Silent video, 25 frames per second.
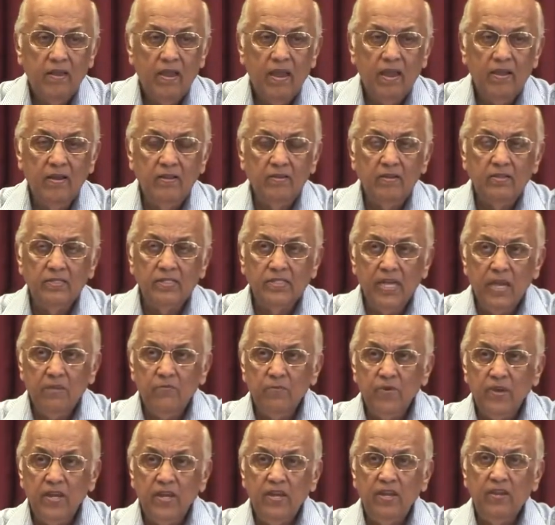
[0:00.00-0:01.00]
And in the
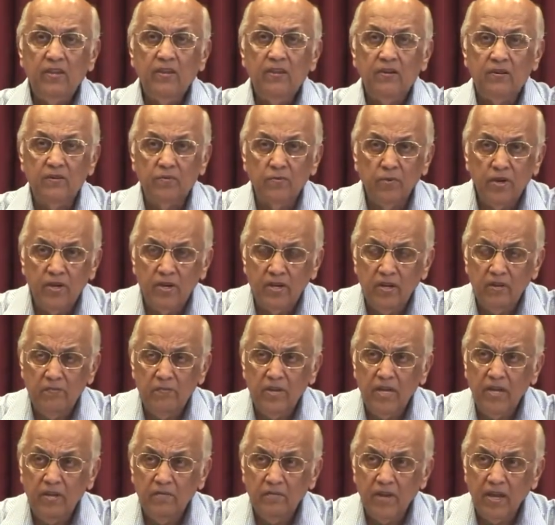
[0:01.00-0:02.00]
same way here, what did he
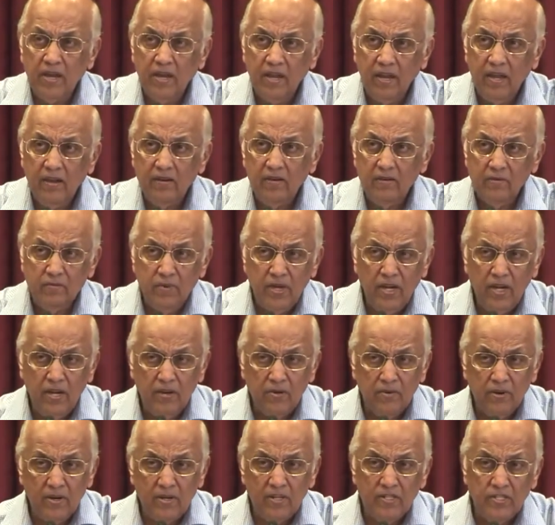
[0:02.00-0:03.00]
mean by hatred? We
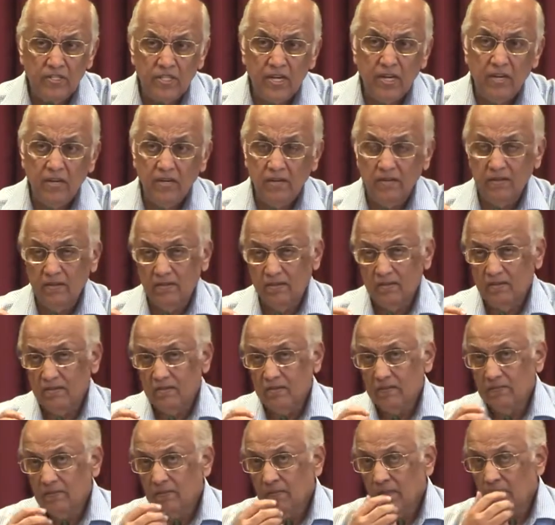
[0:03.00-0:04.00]
need to understand.
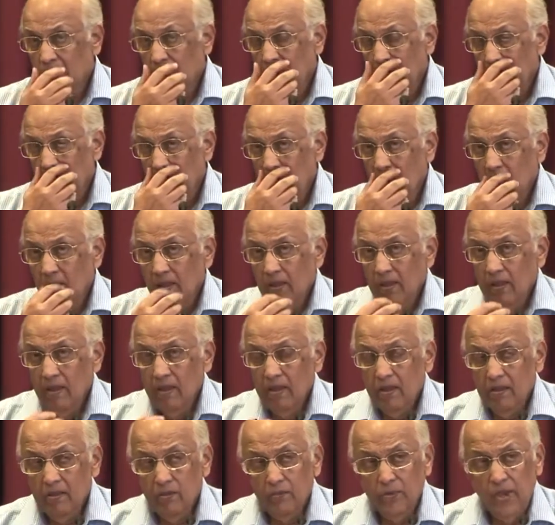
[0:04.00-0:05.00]

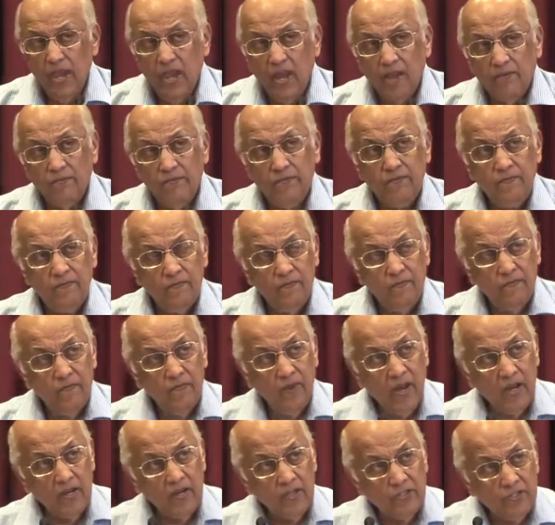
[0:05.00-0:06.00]
And the way I've
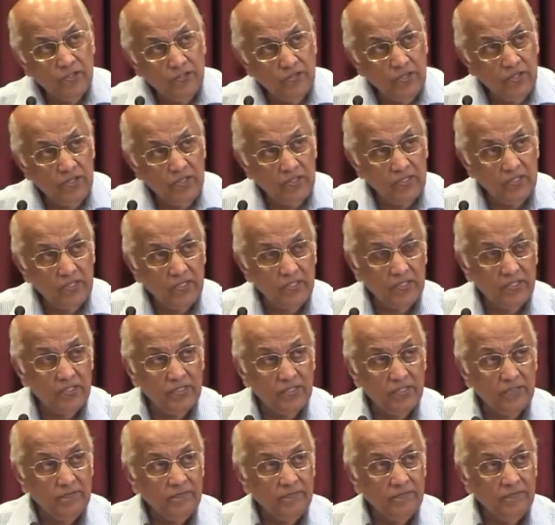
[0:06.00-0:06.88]
understood it is this.